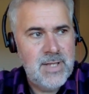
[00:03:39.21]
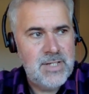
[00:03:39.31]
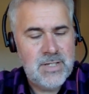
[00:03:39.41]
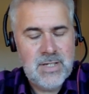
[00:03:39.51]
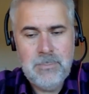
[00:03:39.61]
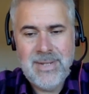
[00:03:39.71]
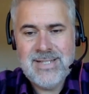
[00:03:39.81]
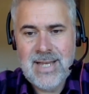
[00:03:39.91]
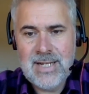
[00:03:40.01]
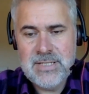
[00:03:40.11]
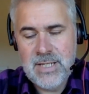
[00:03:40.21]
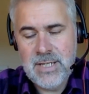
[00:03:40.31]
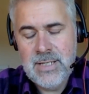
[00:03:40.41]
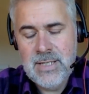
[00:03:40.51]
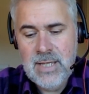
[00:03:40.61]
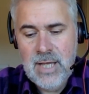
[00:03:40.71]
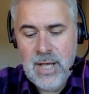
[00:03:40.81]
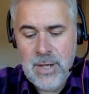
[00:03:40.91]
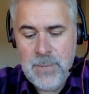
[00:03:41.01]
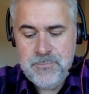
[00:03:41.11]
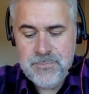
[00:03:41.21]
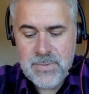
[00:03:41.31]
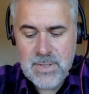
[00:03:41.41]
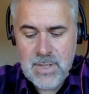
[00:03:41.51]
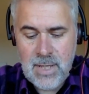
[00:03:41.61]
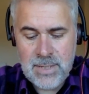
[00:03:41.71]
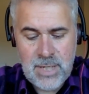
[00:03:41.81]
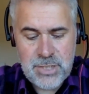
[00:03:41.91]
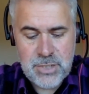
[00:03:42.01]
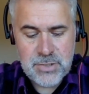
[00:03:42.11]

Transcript: Agile kind of mentality. And